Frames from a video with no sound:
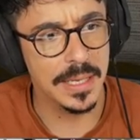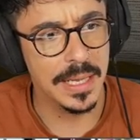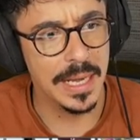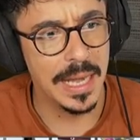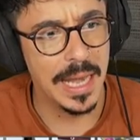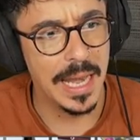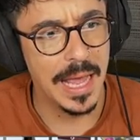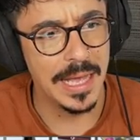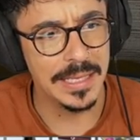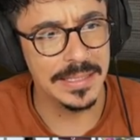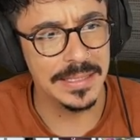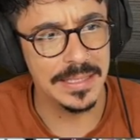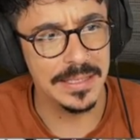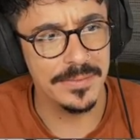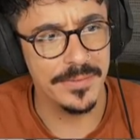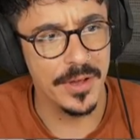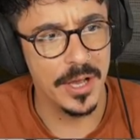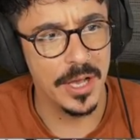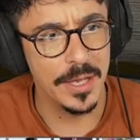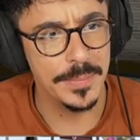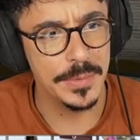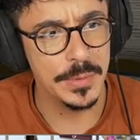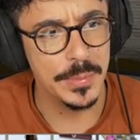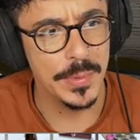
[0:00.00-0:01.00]
Classy
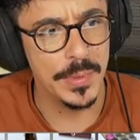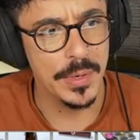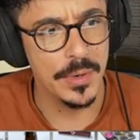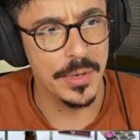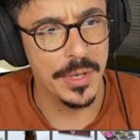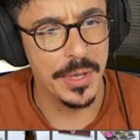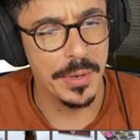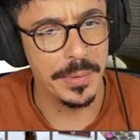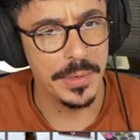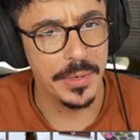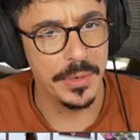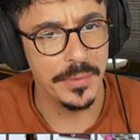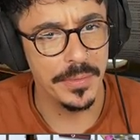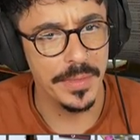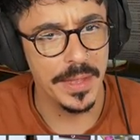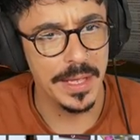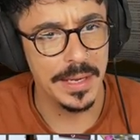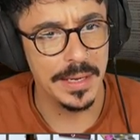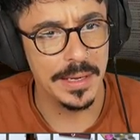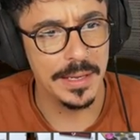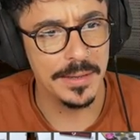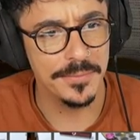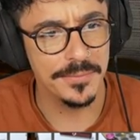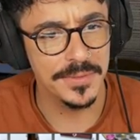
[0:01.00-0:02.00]
vibes we got going on
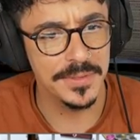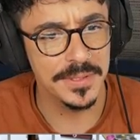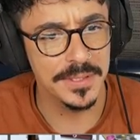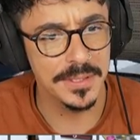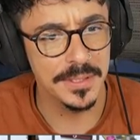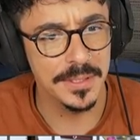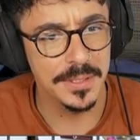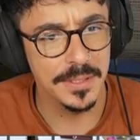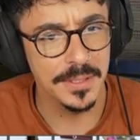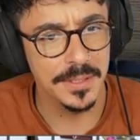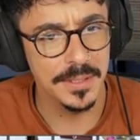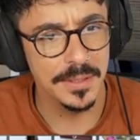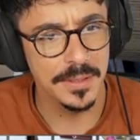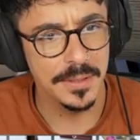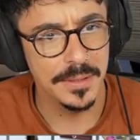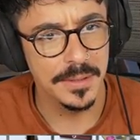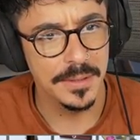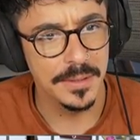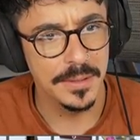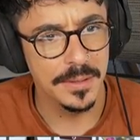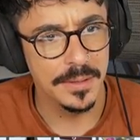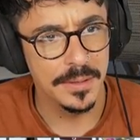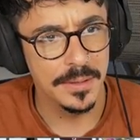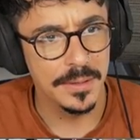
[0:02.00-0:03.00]
there, loves.
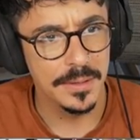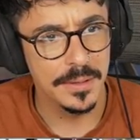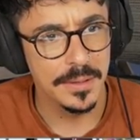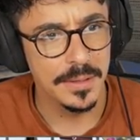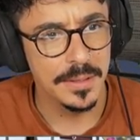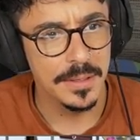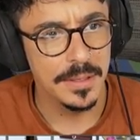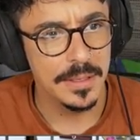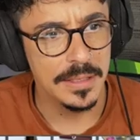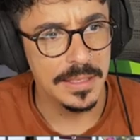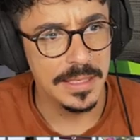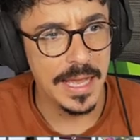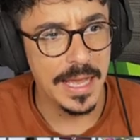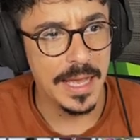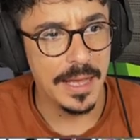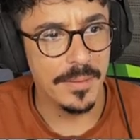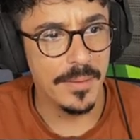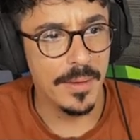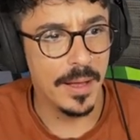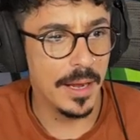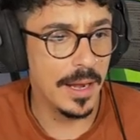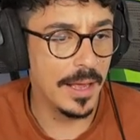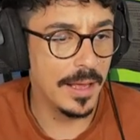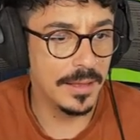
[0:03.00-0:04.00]
Yeah,
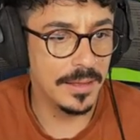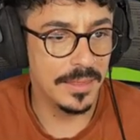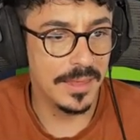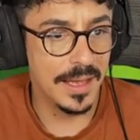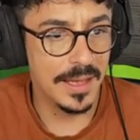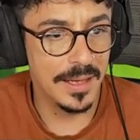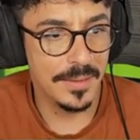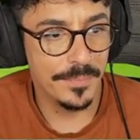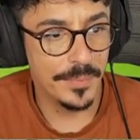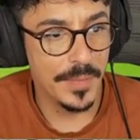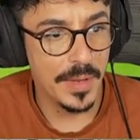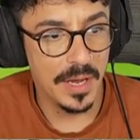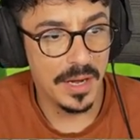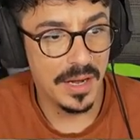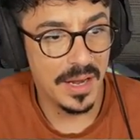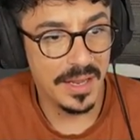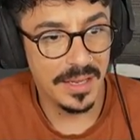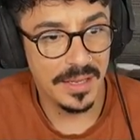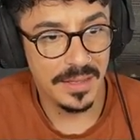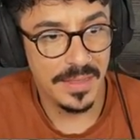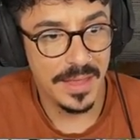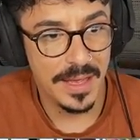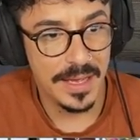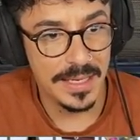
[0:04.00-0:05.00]
I like that. I
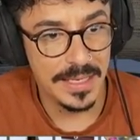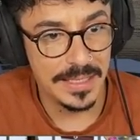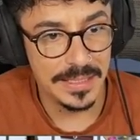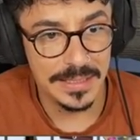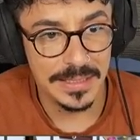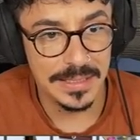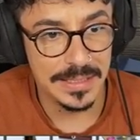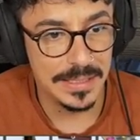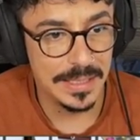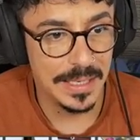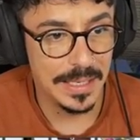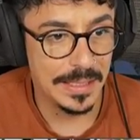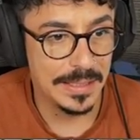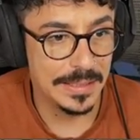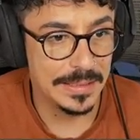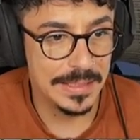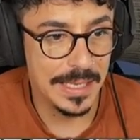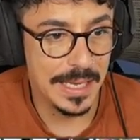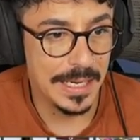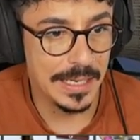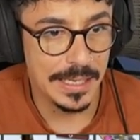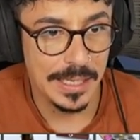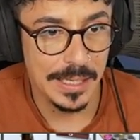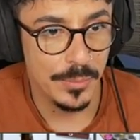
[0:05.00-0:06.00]
like that. It's
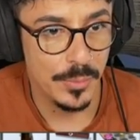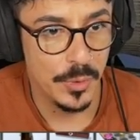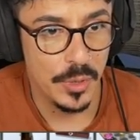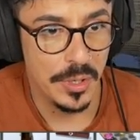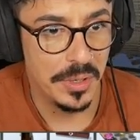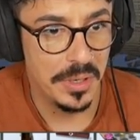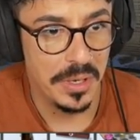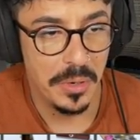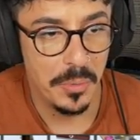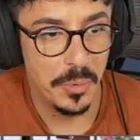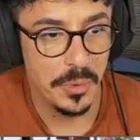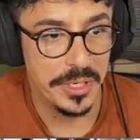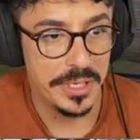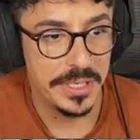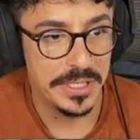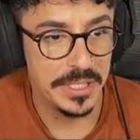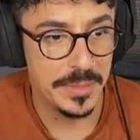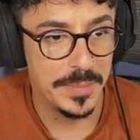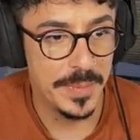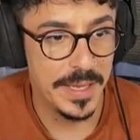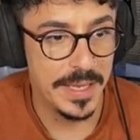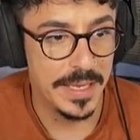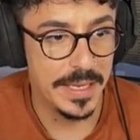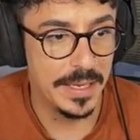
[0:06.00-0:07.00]
exactly what I want it
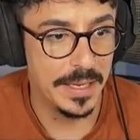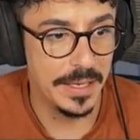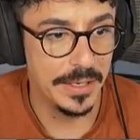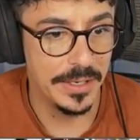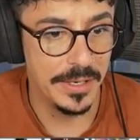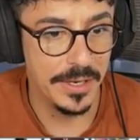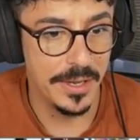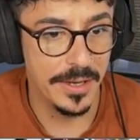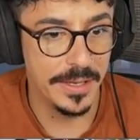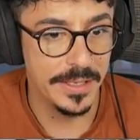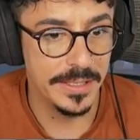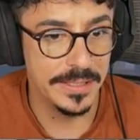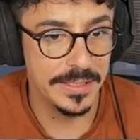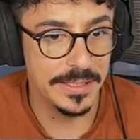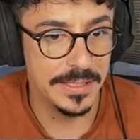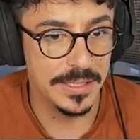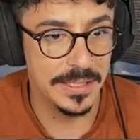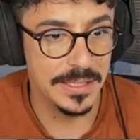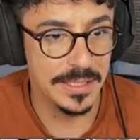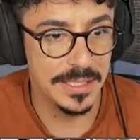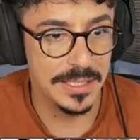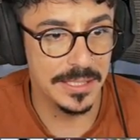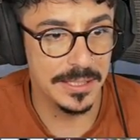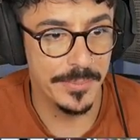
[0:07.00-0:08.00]
to be. A nice
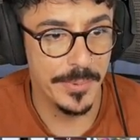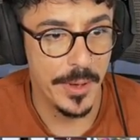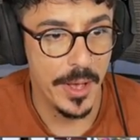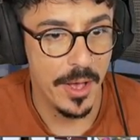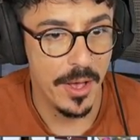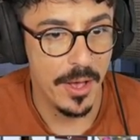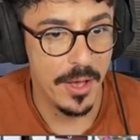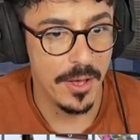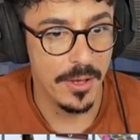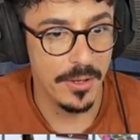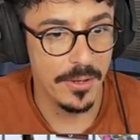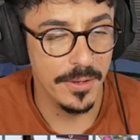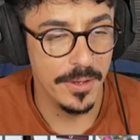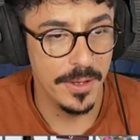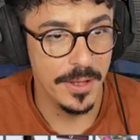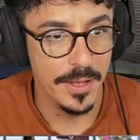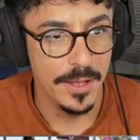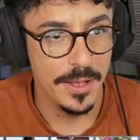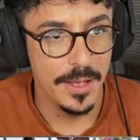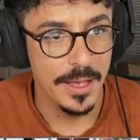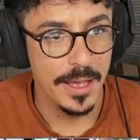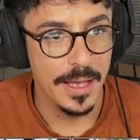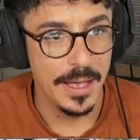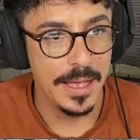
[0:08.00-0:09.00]
spa
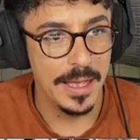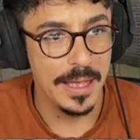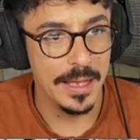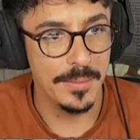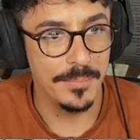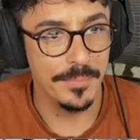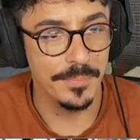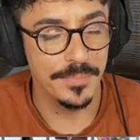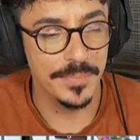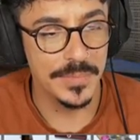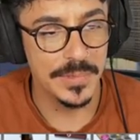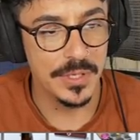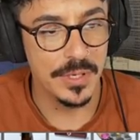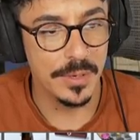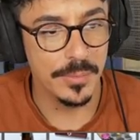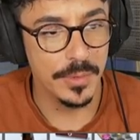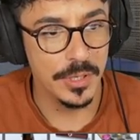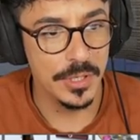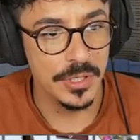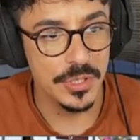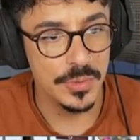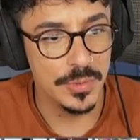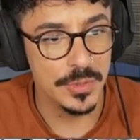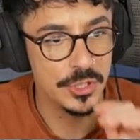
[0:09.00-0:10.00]
um, so I'm
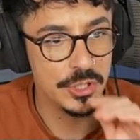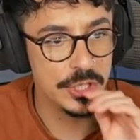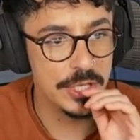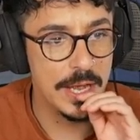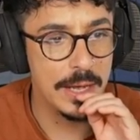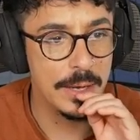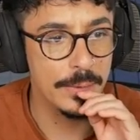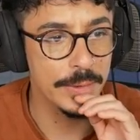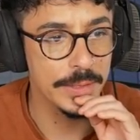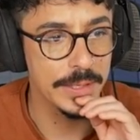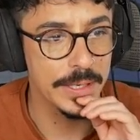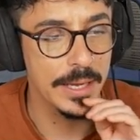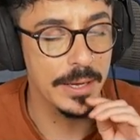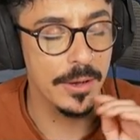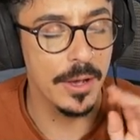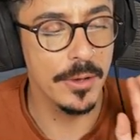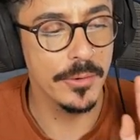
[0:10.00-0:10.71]
going to do a shower now.